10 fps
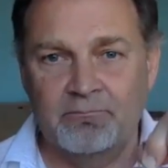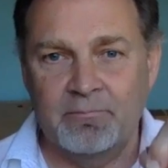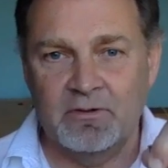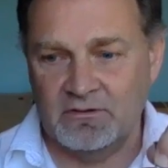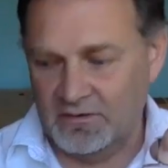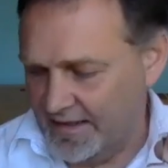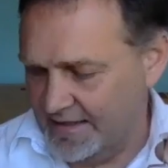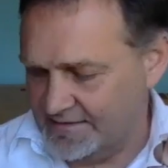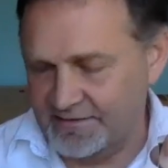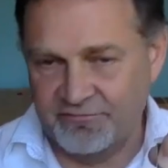bottle
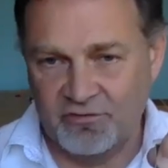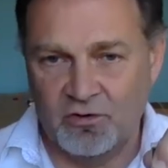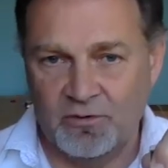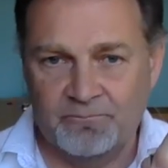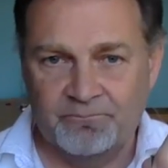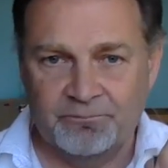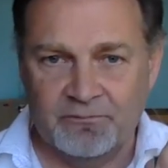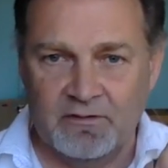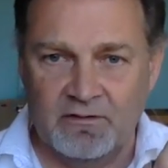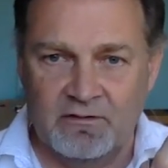84.
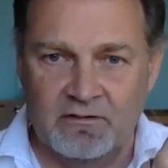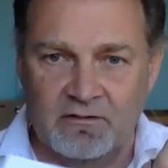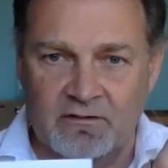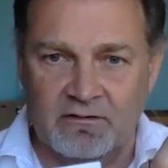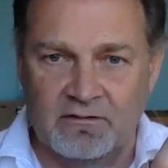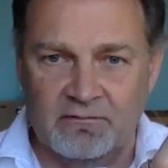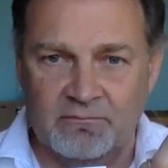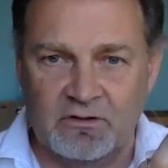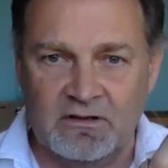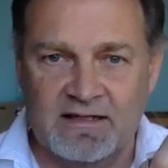
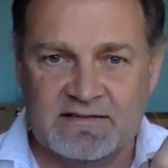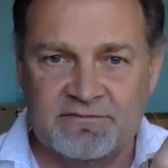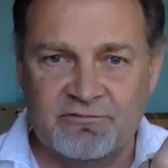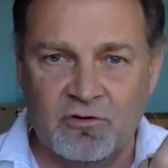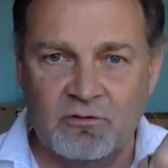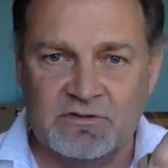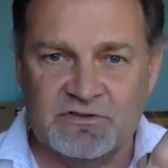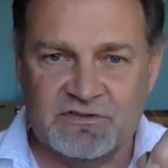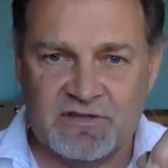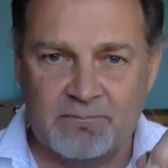Bottle 84, which
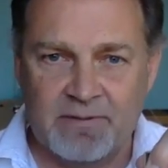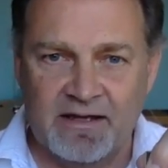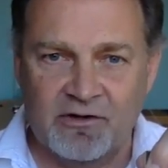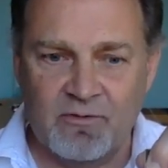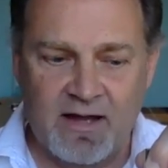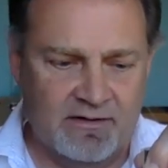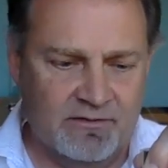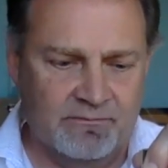is a pink red.